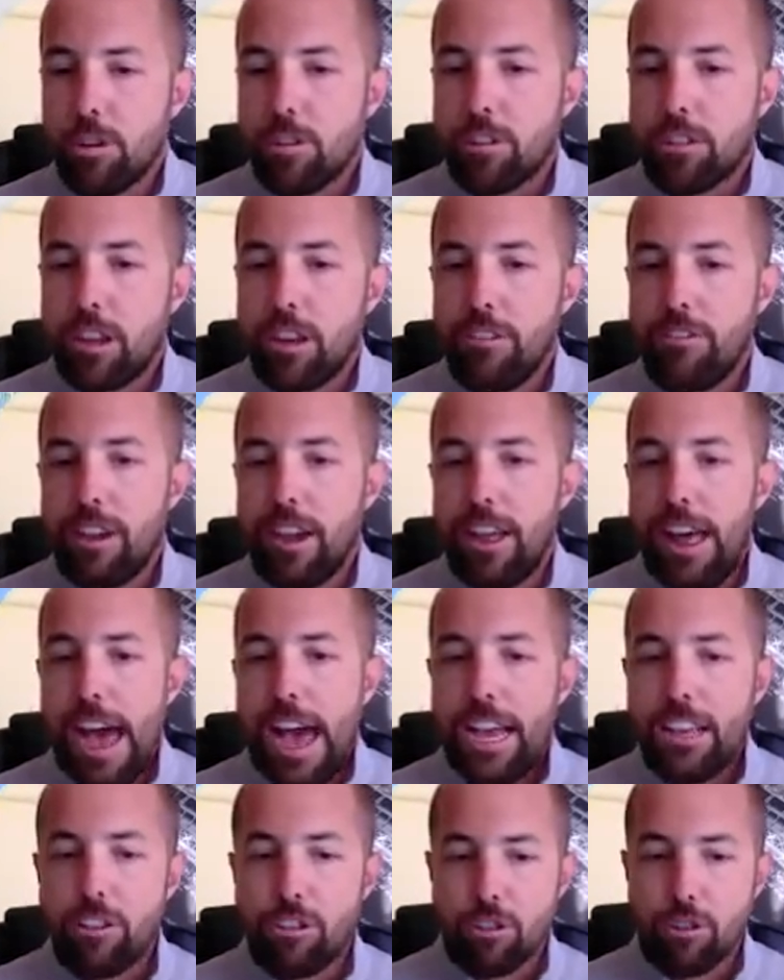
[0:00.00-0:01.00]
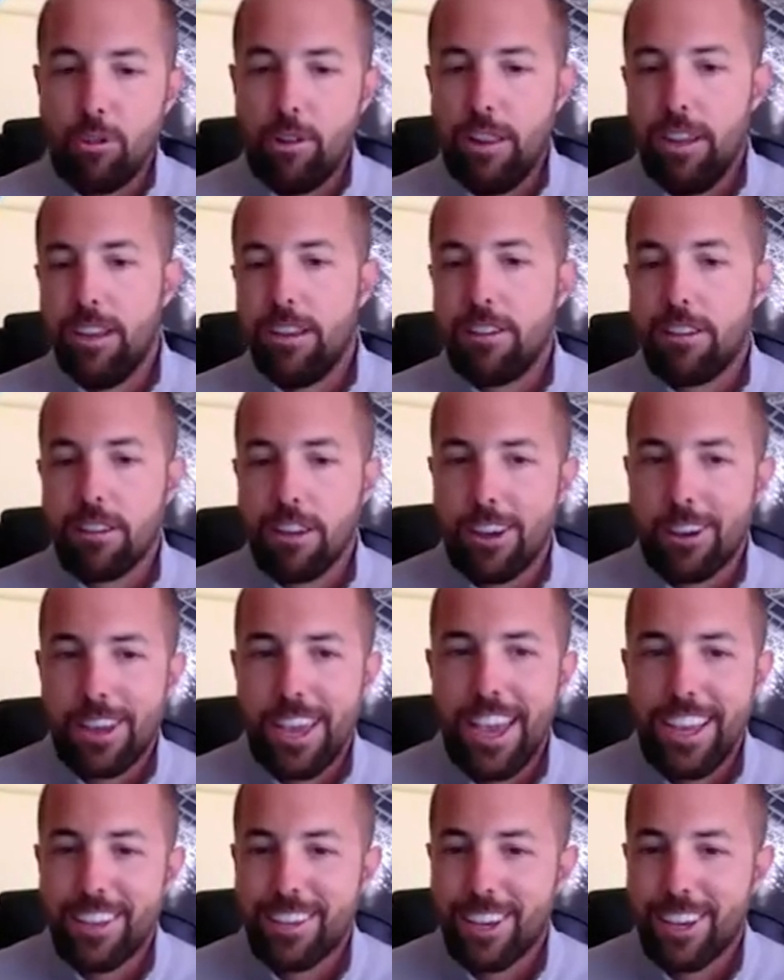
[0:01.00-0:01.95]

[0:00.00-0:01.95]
Sunnyvale High School is, okay?